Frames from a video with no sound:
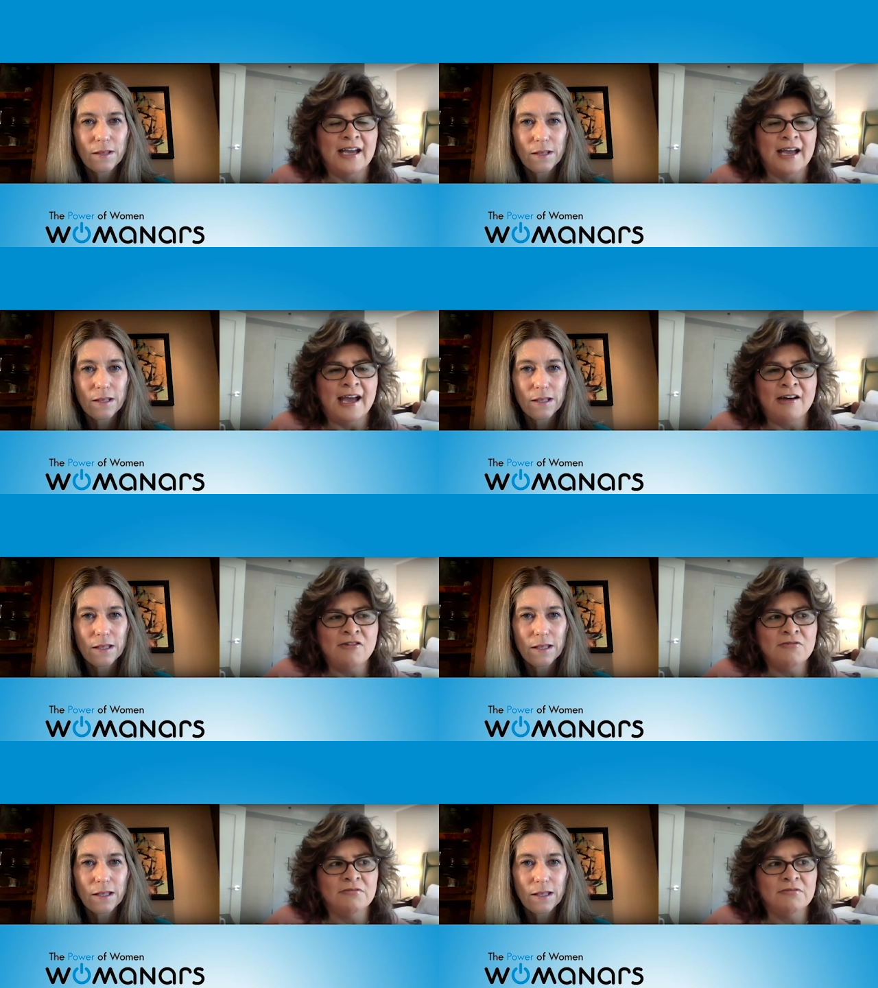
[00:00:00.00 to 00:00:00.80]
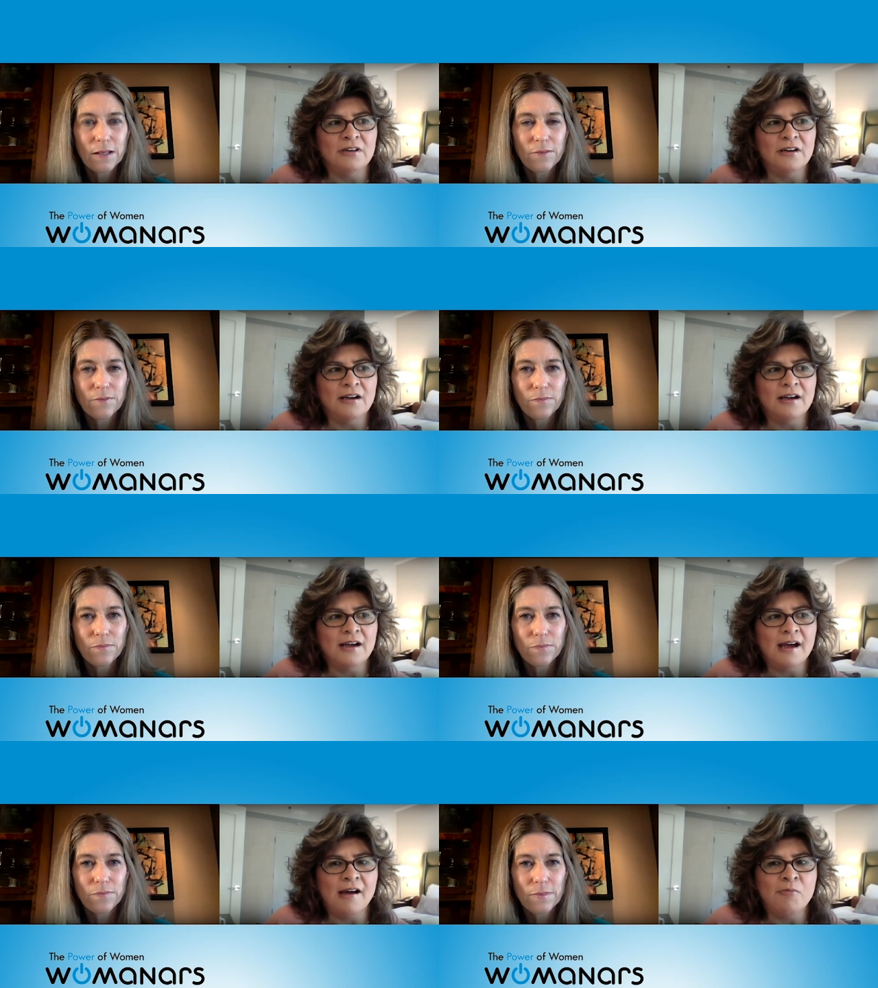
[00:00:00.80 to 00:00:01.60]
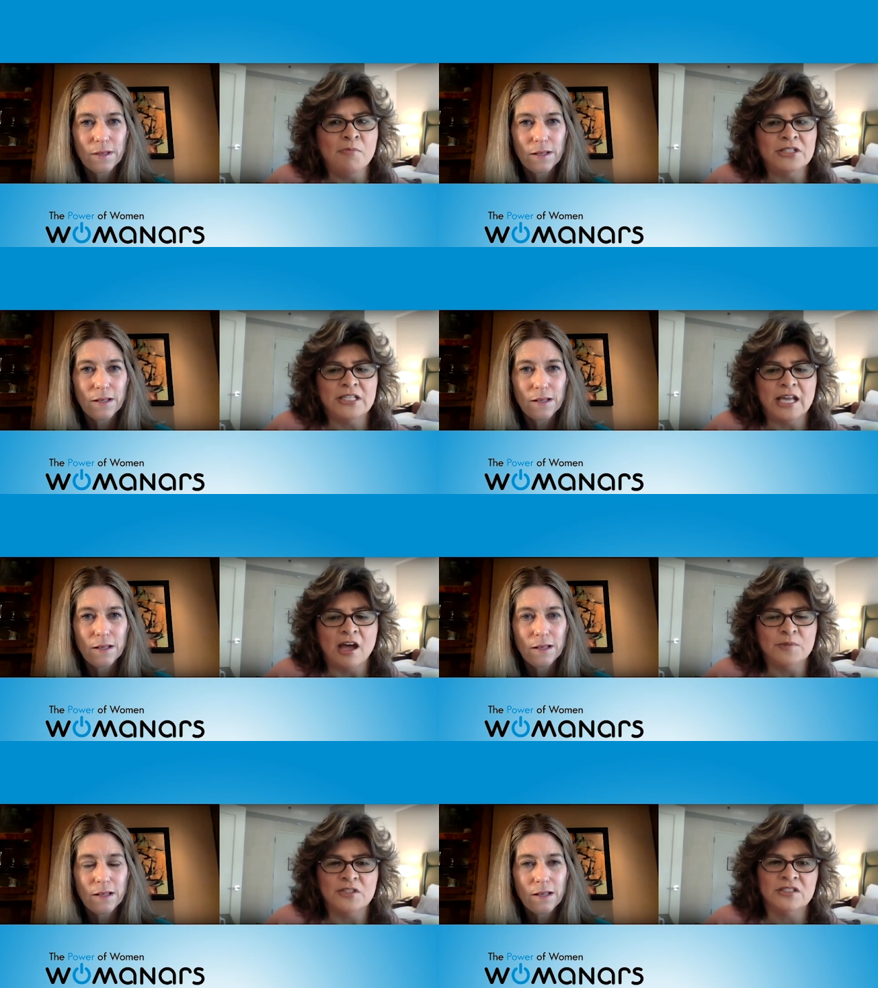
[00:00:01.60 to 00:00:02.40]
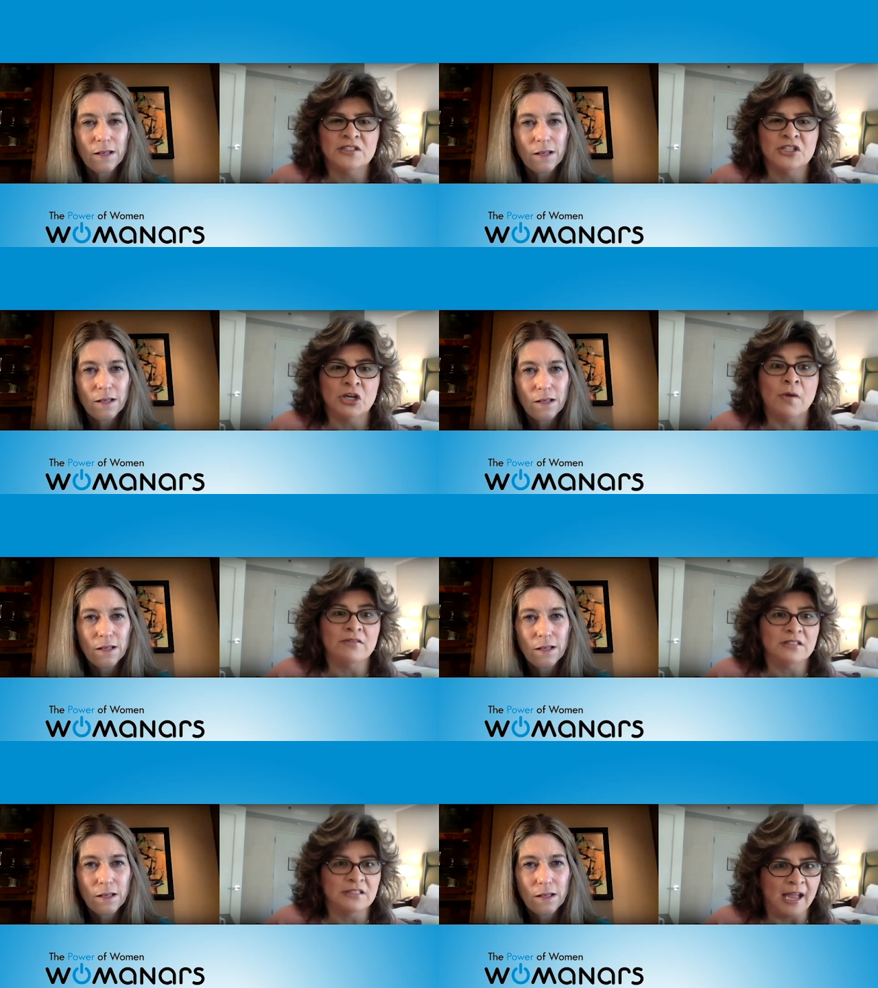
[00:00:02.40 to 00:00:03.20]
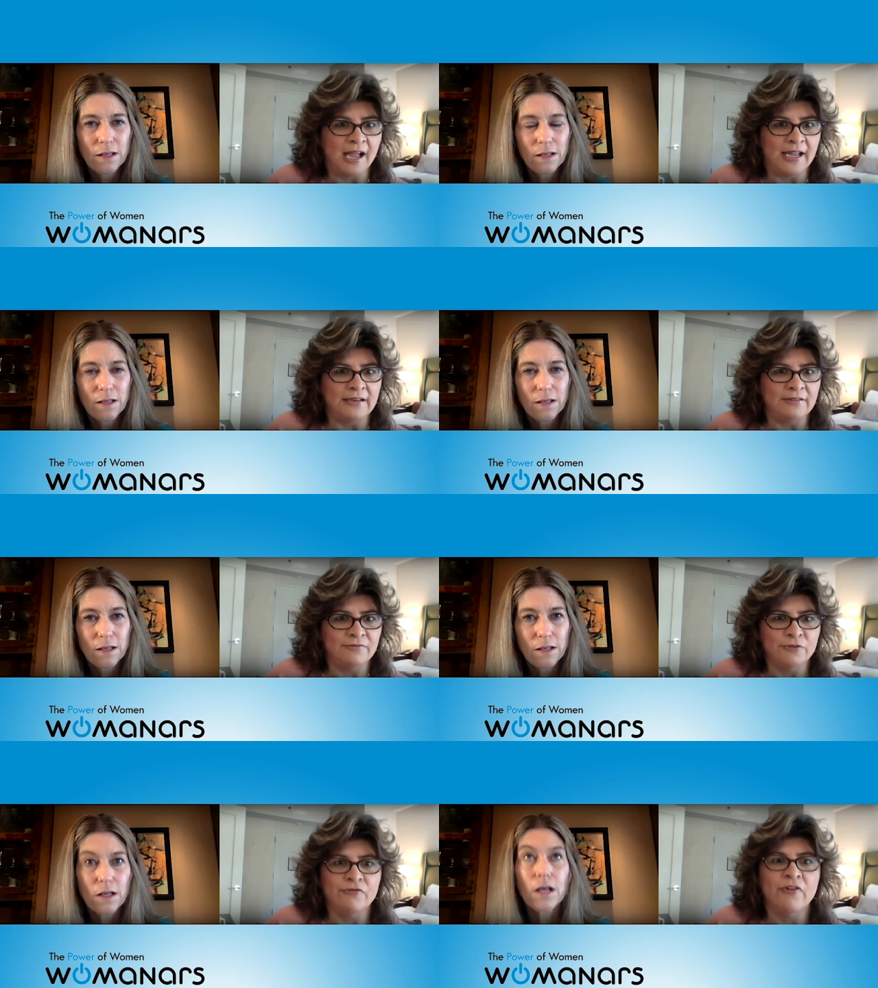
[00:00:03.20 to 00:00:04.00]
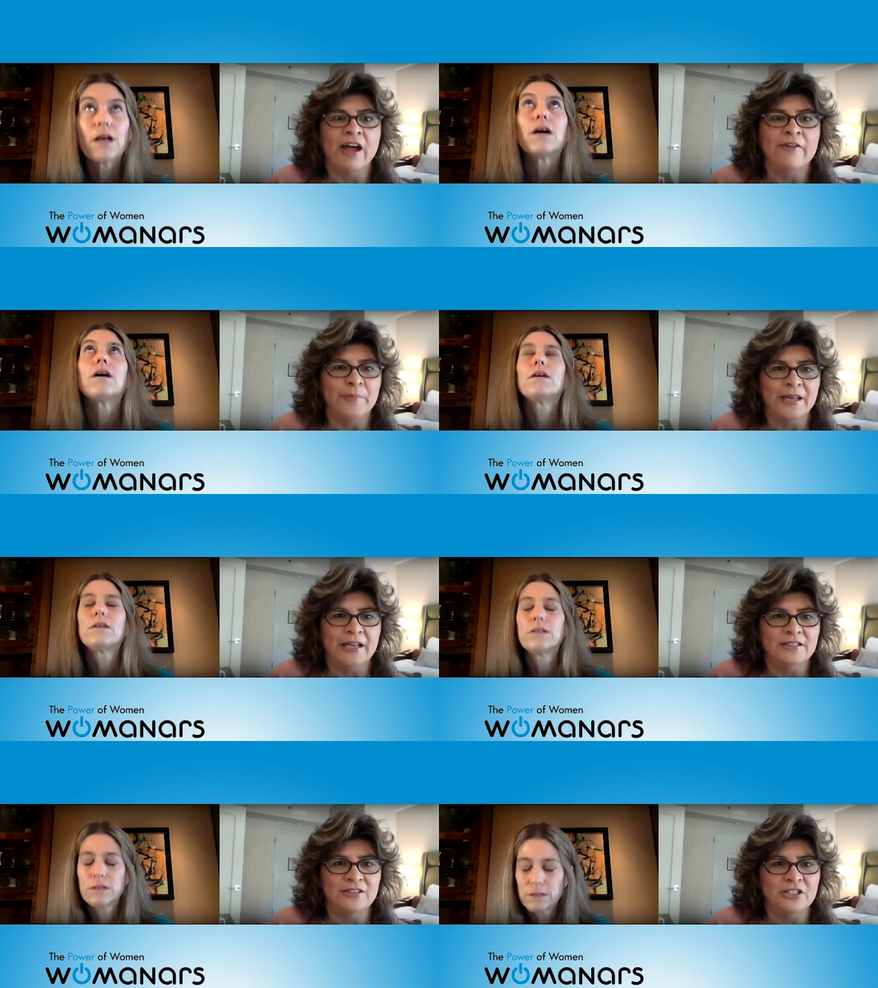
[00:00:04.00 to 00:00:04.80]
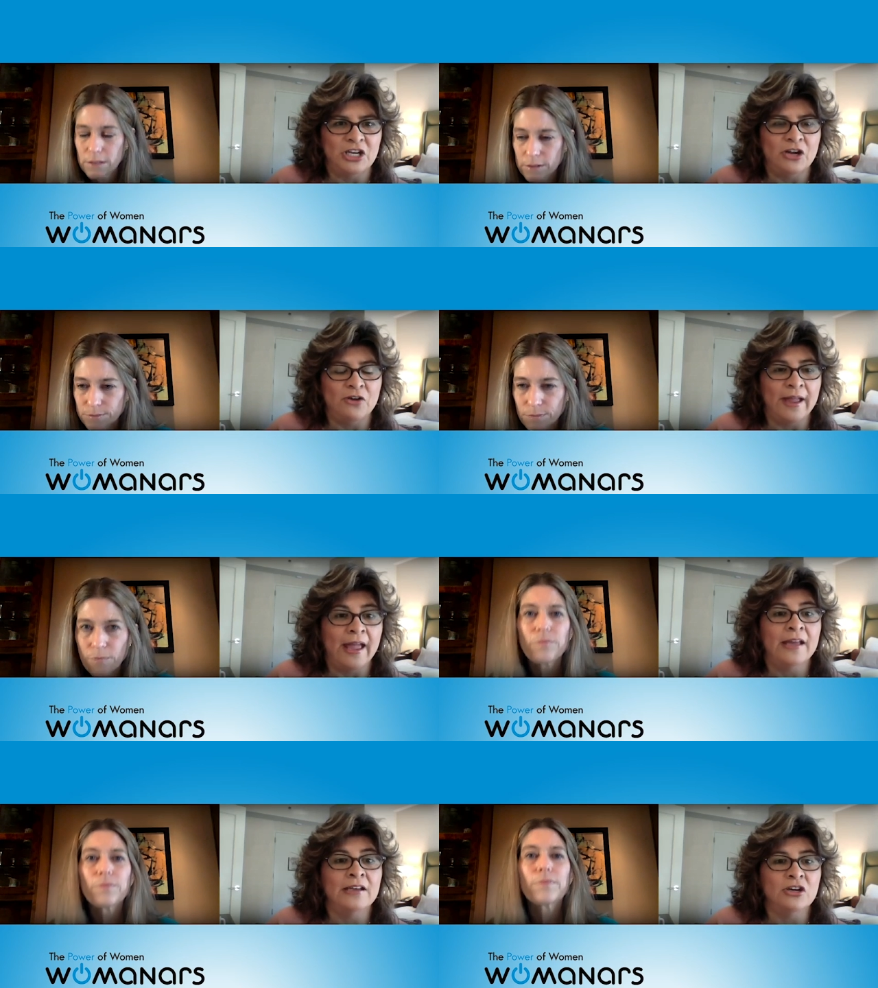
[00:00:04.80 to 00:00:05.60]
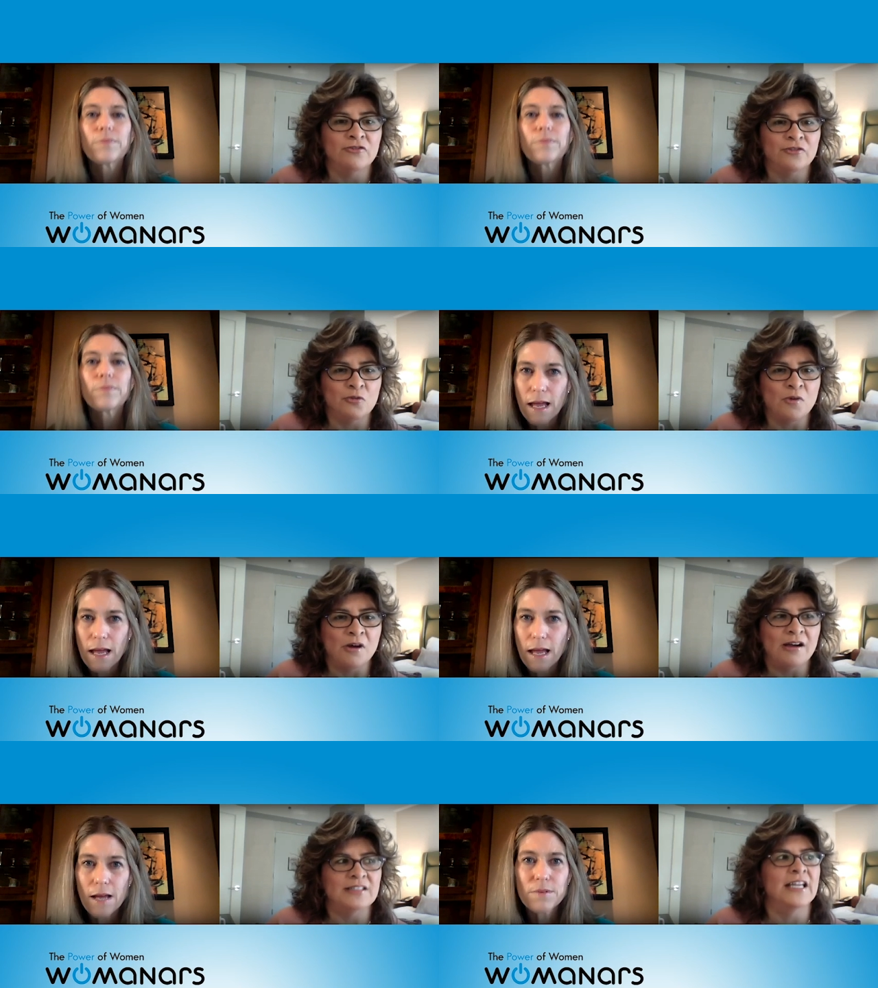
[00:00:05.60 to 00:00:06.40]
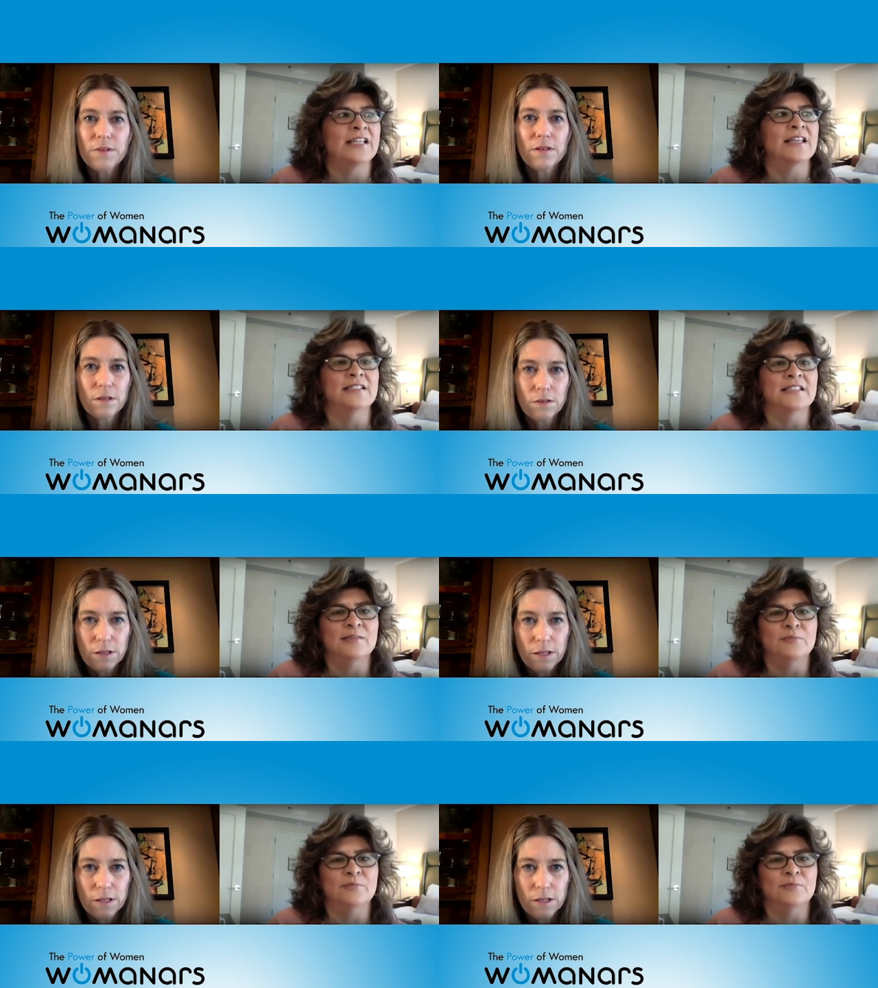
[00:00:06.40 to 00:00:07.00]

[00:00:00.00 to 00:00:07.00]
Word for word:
Speaker 1: how how much it helps just to go outside for 5 minutes, you know, and go for a walk, take that deep